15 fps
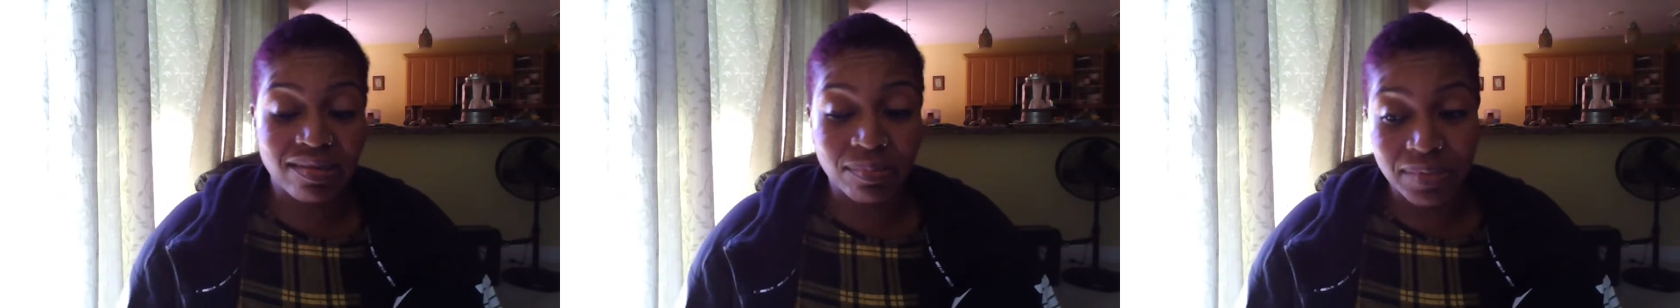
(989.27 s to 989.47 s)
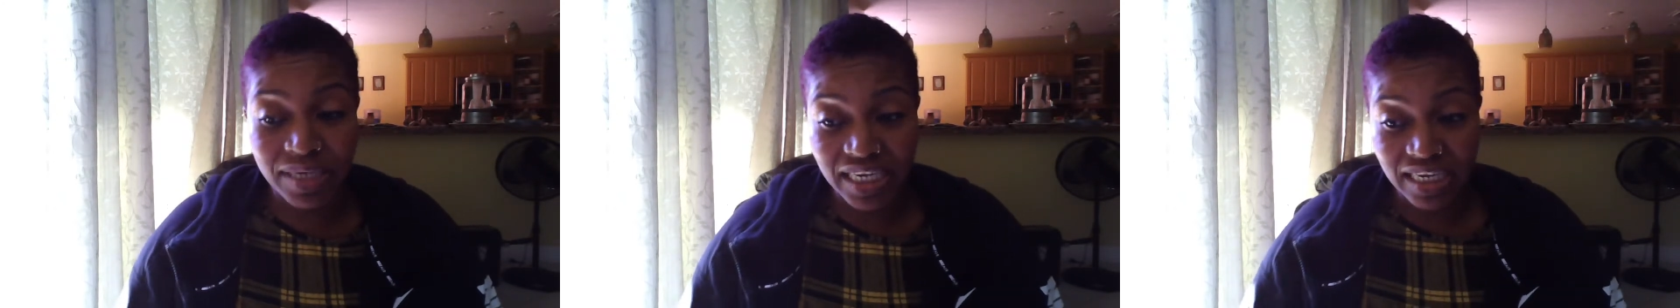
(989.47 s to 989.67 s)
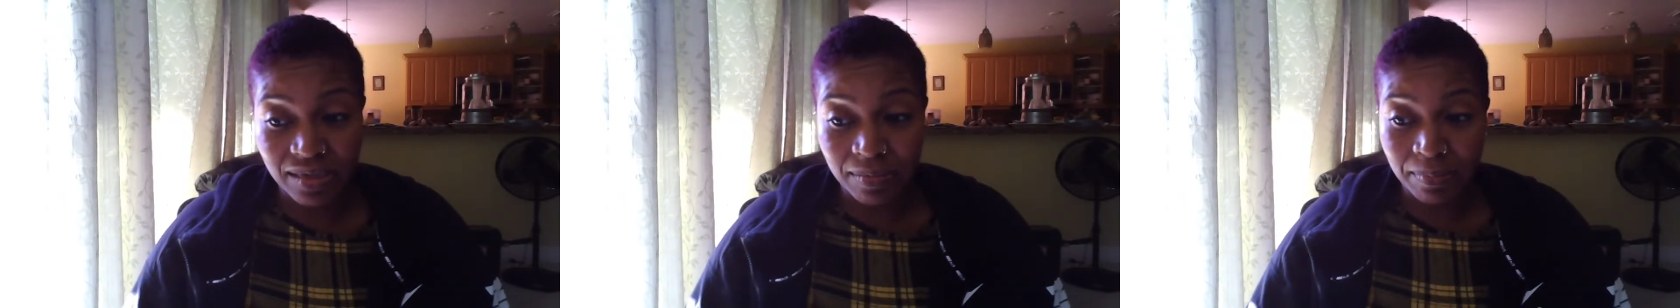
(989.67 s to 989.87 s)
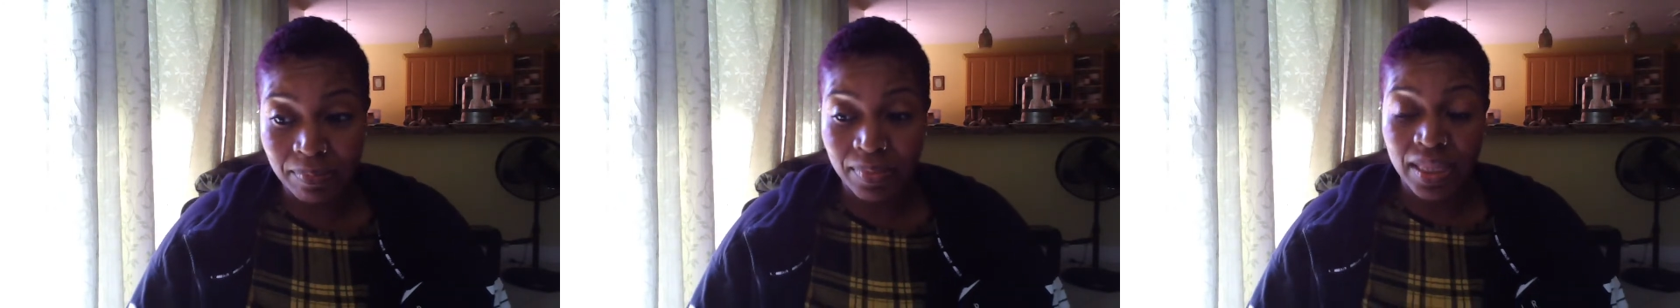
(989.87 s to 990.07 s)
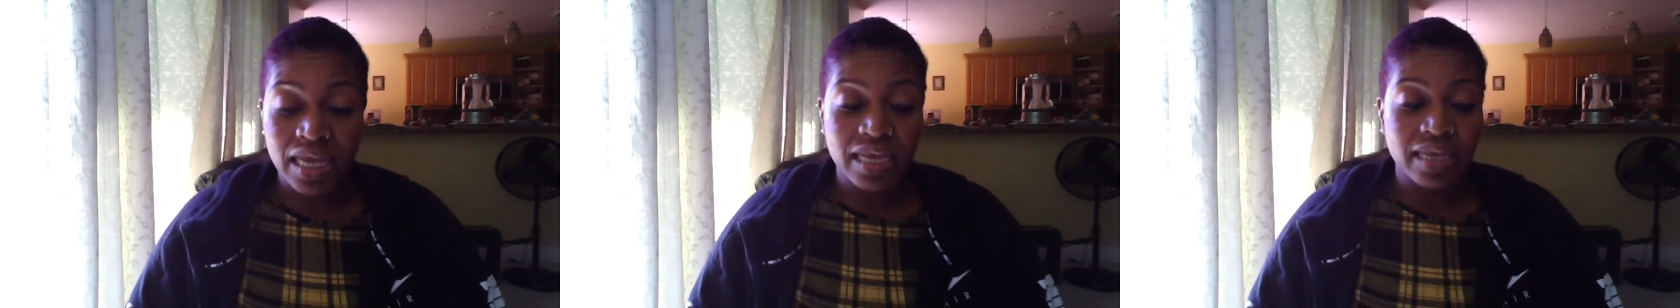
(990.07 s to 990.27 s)
to me,
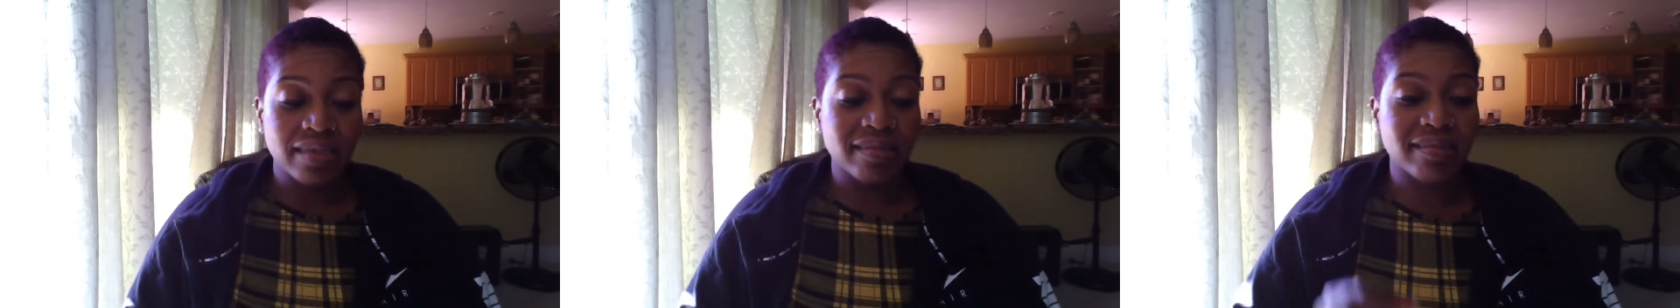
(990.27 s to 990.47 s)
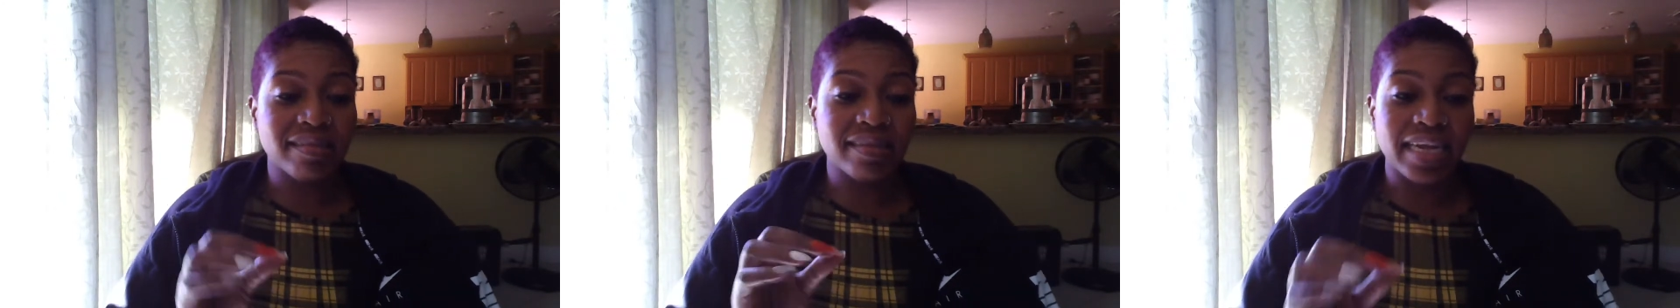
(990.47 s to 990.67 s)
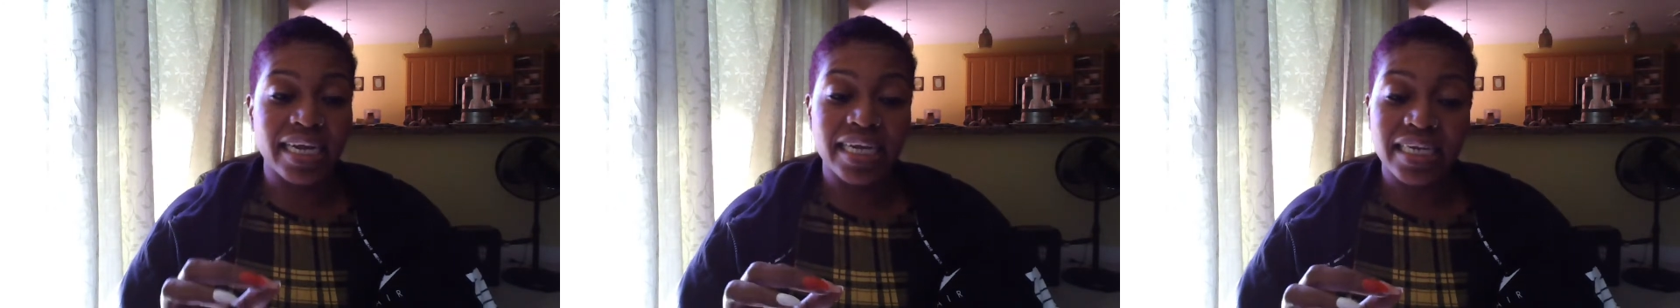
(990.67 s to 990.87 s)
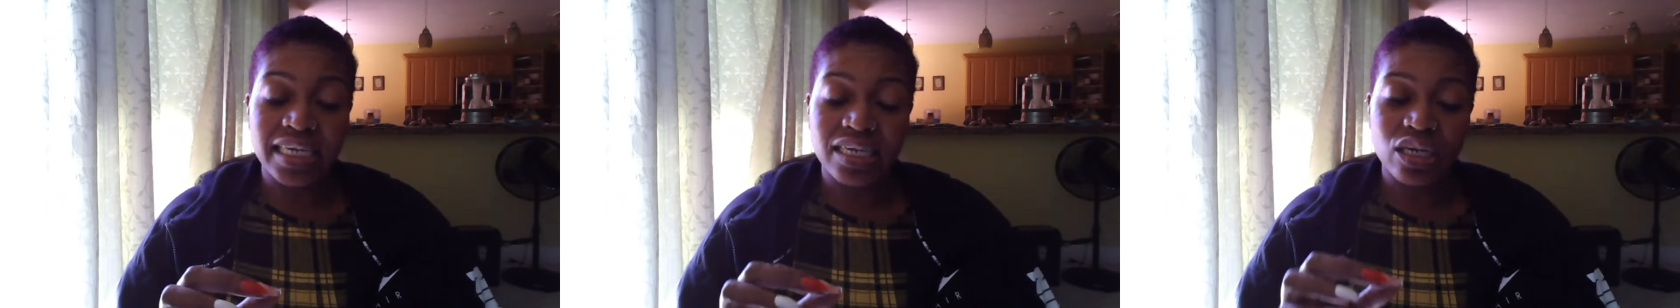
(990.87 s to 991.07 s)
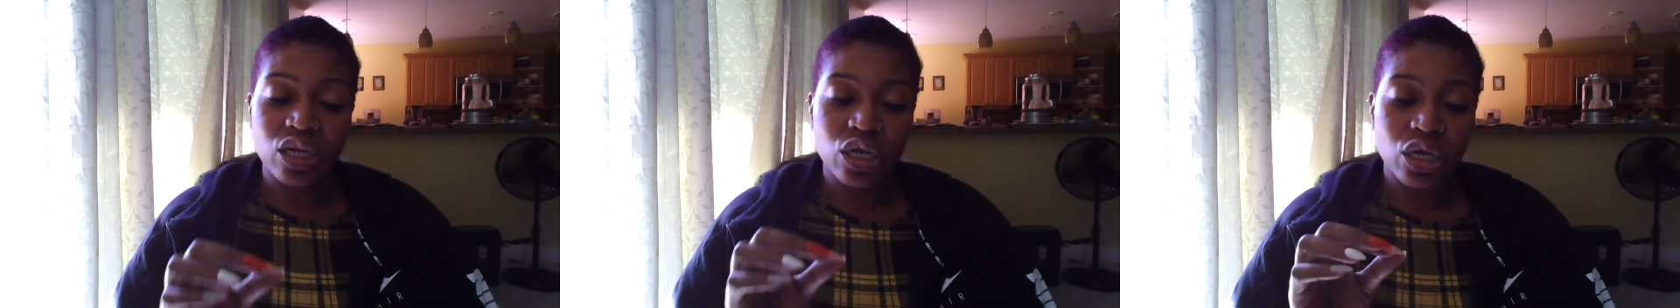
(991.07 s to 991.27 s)
stay in
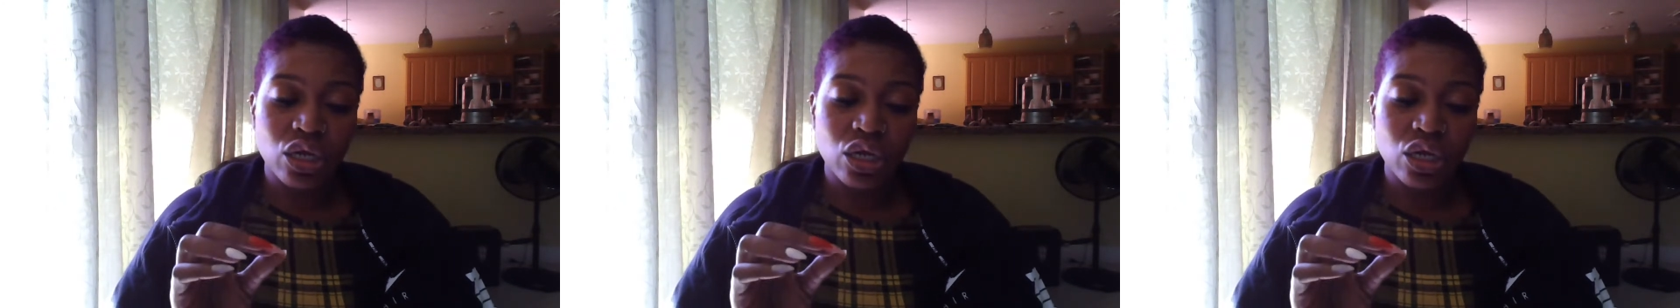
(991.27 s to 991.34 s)
it.